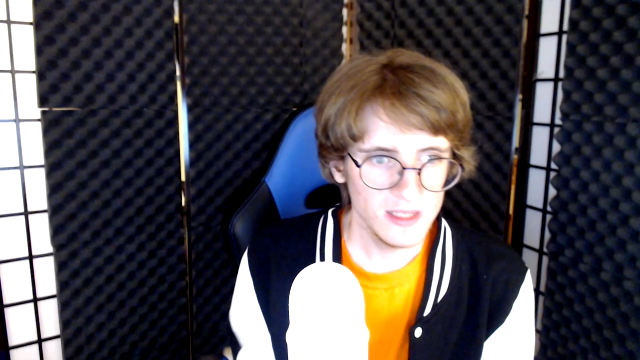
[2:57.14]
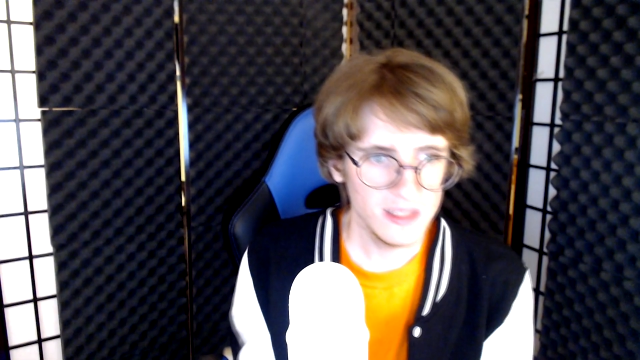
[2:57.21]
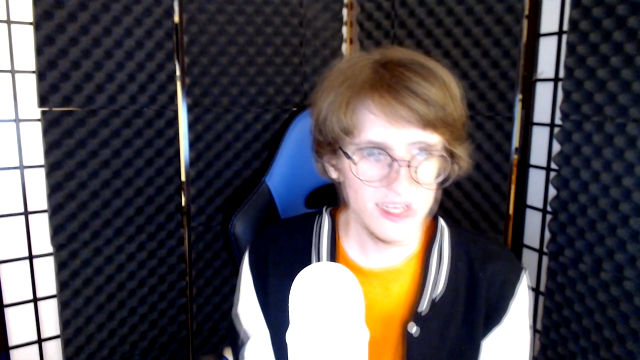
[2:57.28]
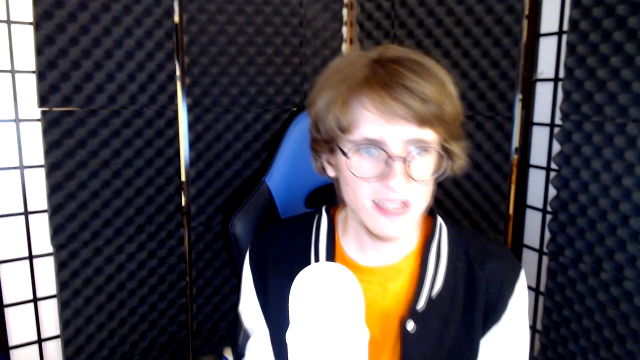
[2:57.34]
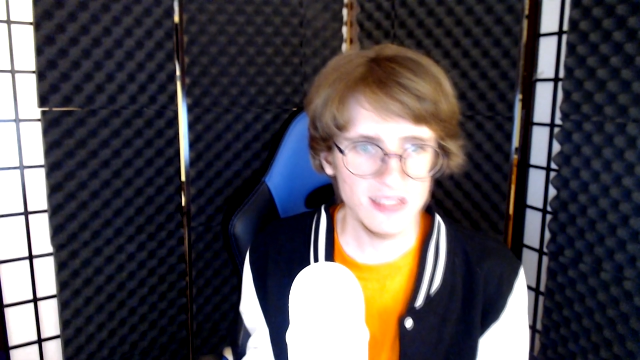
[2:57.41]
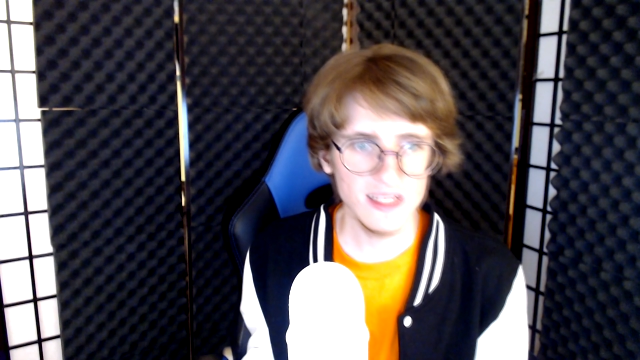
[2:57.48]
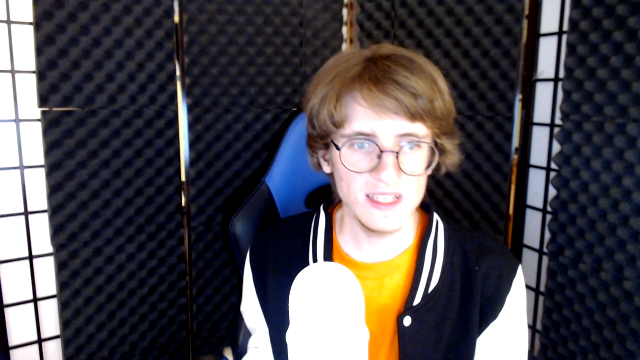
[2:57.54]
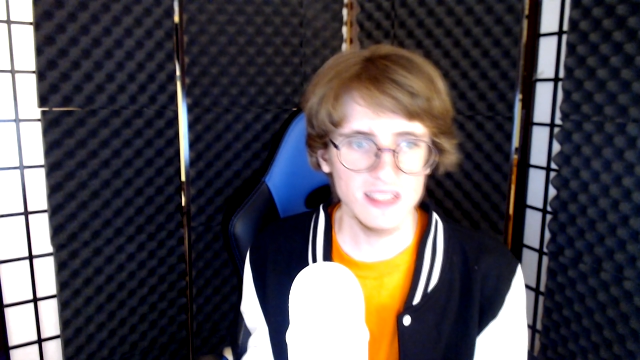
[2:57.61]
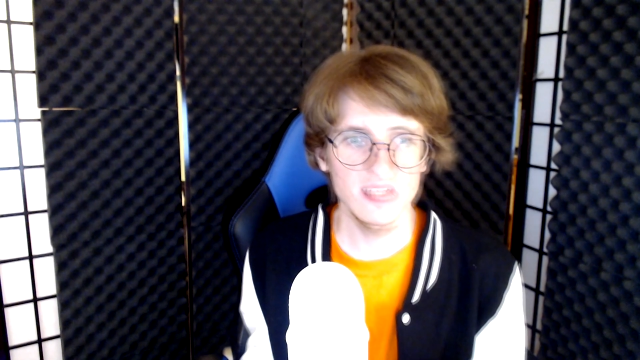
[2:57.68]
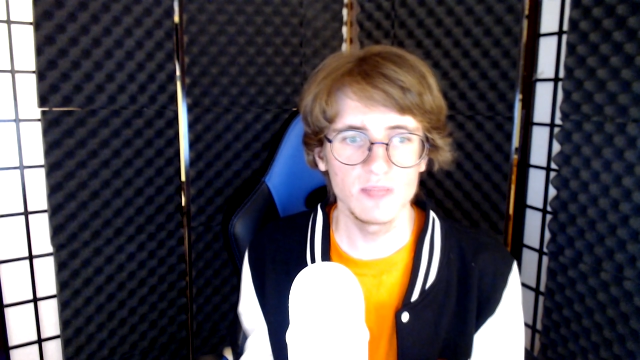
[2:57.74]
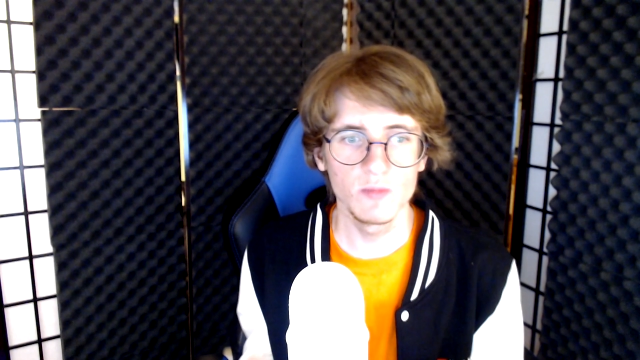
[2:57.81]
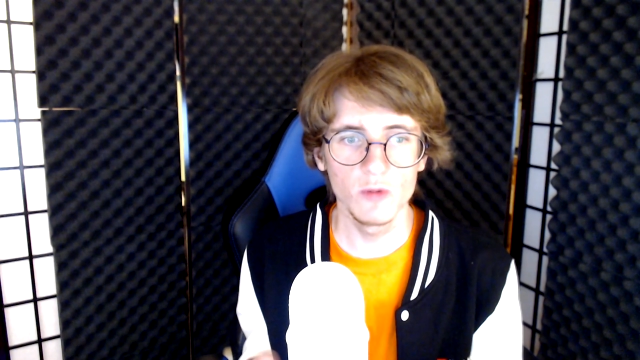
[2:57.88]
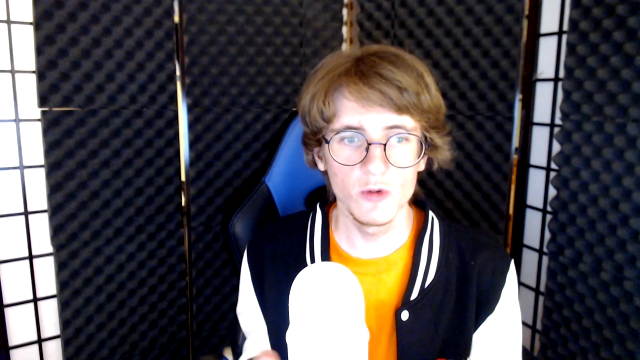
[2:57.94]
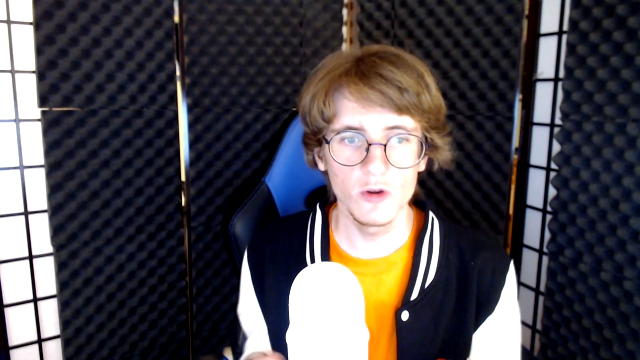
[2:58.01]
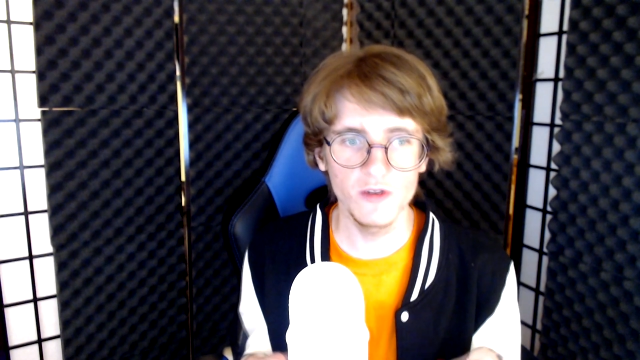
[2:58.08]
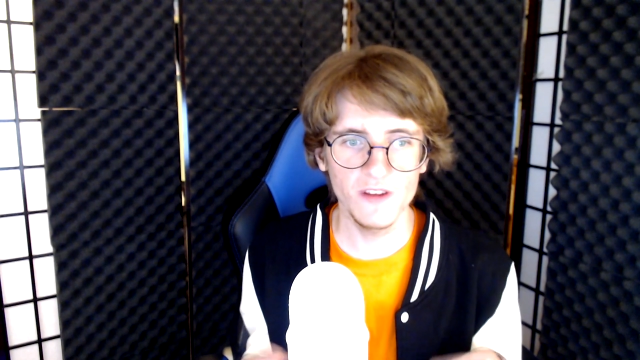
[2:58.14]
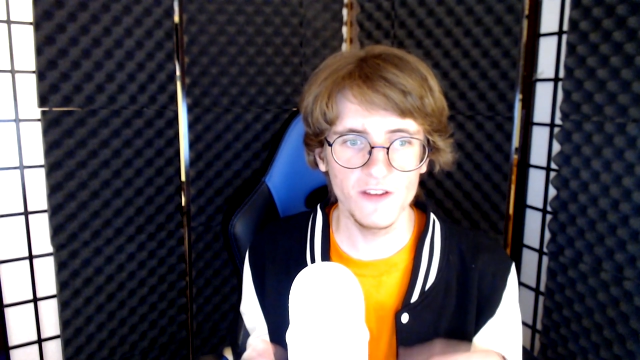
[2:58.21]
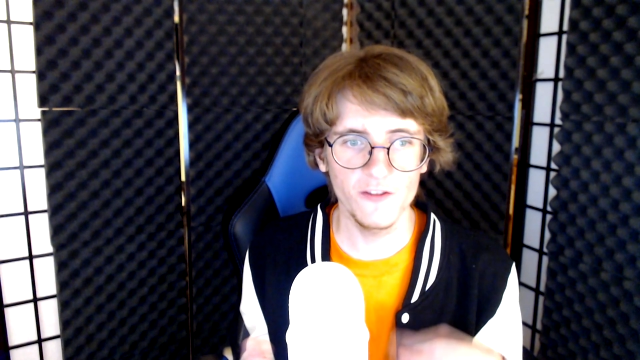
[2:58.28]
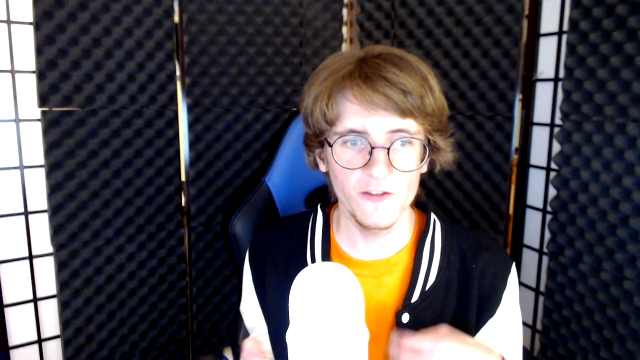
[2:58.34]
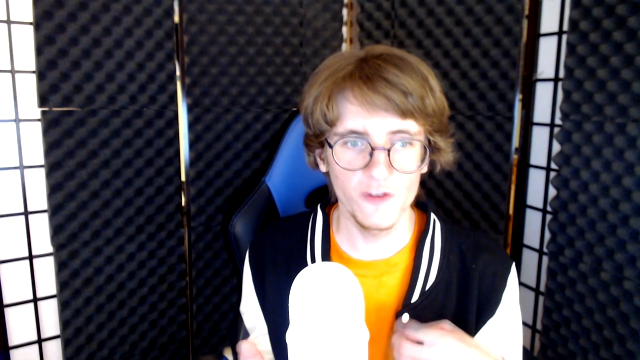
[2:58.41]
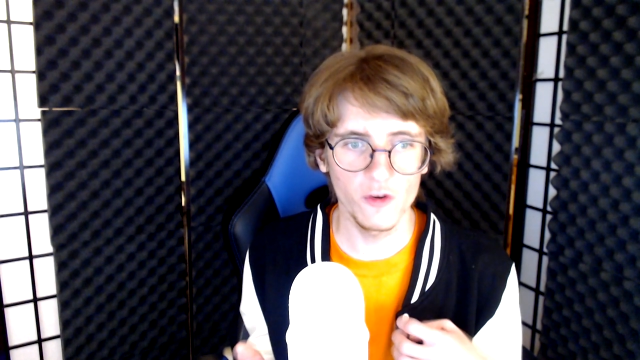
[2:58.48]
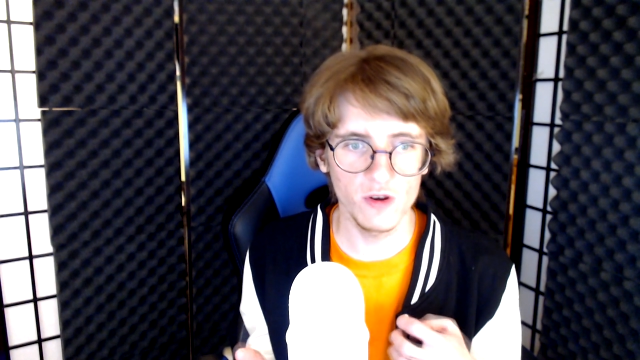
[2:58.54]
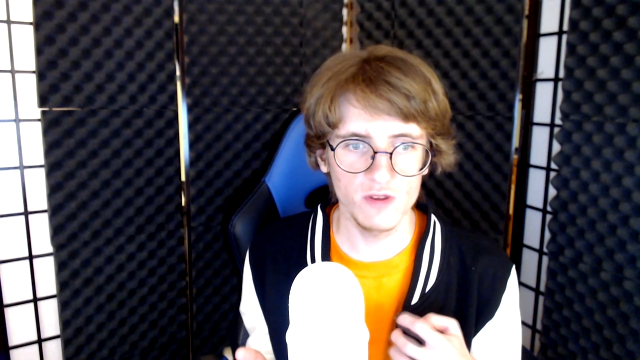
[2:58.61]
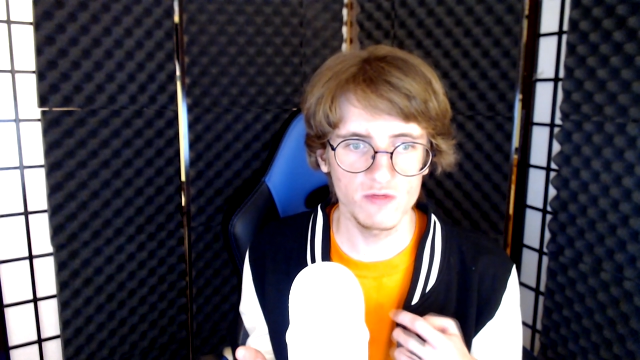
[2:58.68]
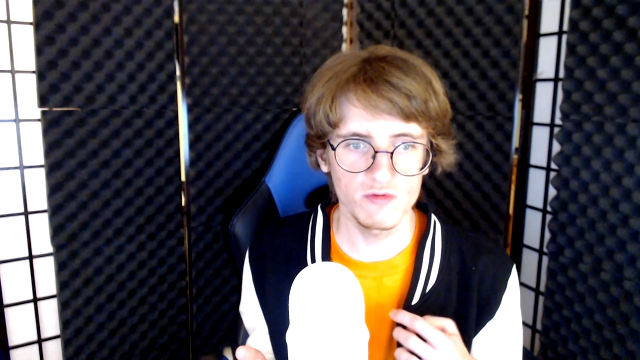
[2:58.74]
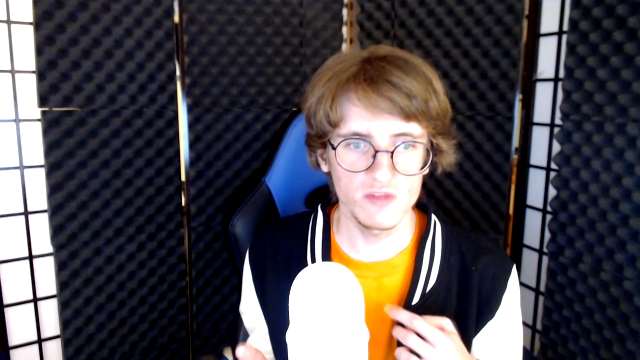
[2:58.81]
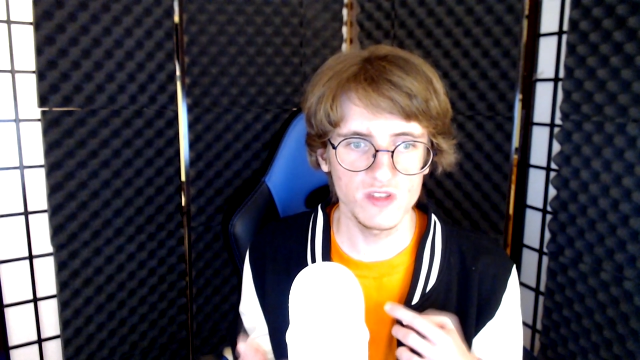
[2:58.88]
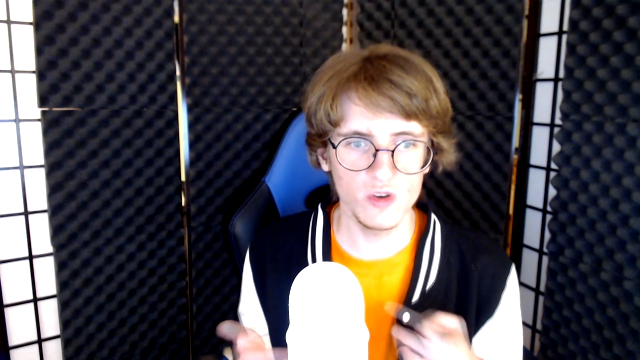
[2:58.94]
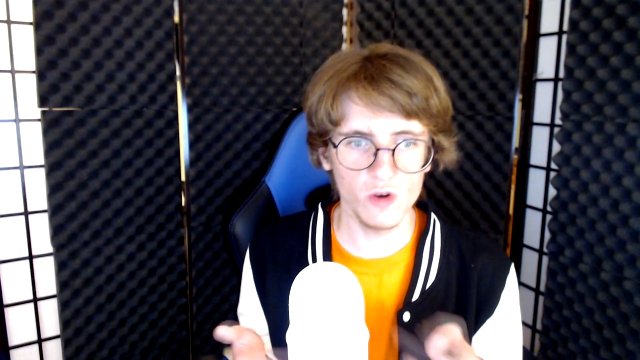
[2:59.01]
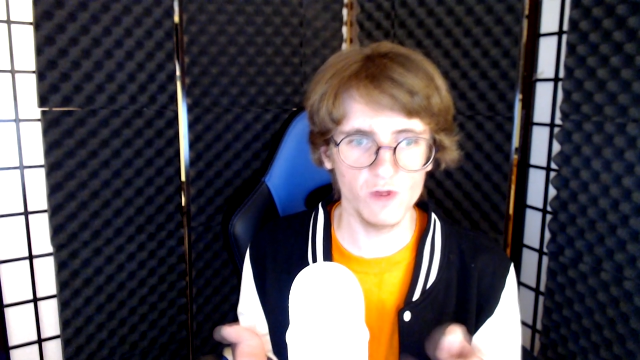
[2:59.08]
Seeing this as moving forward
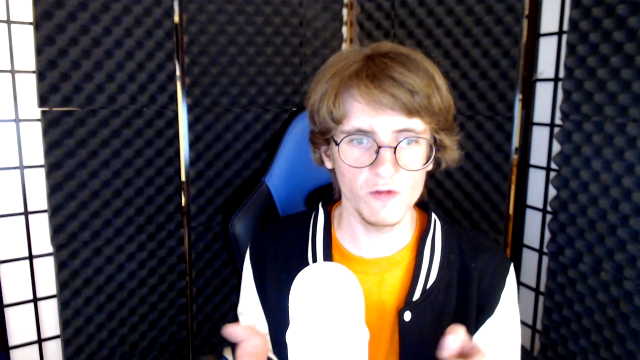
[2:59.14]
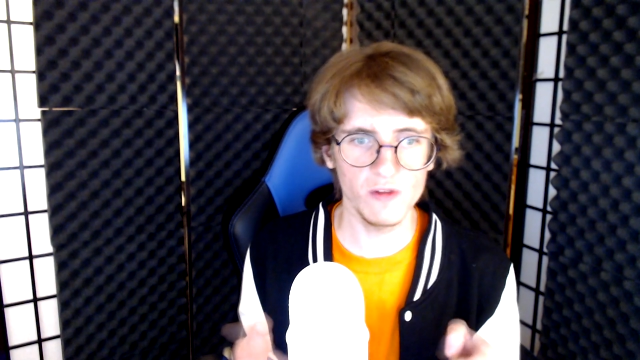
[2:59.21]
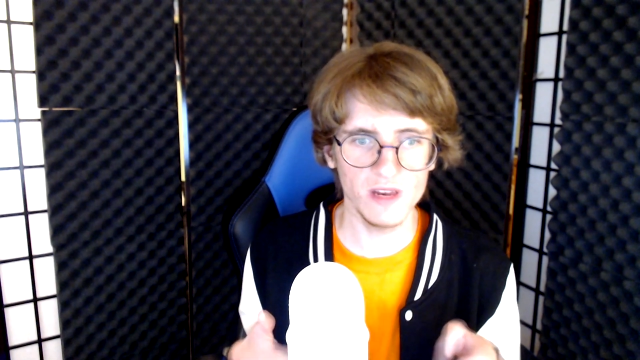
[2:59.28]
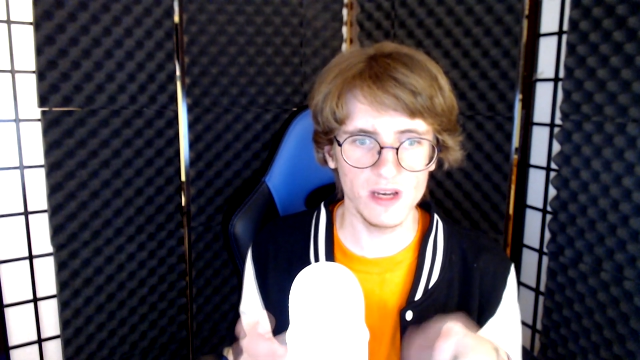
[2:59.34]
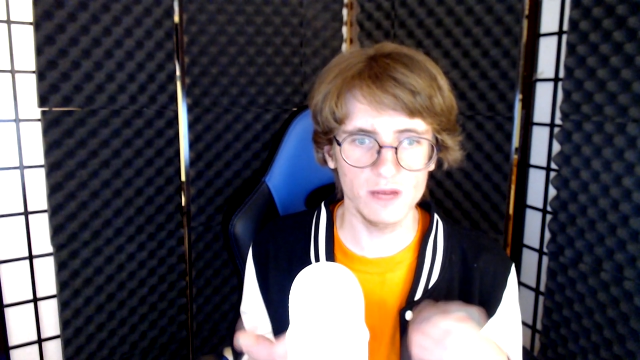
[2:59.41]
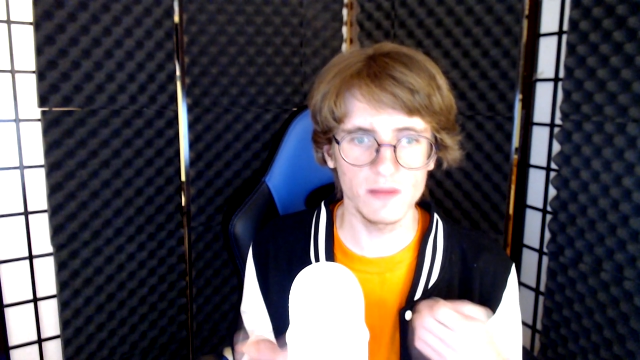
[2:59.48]
was not really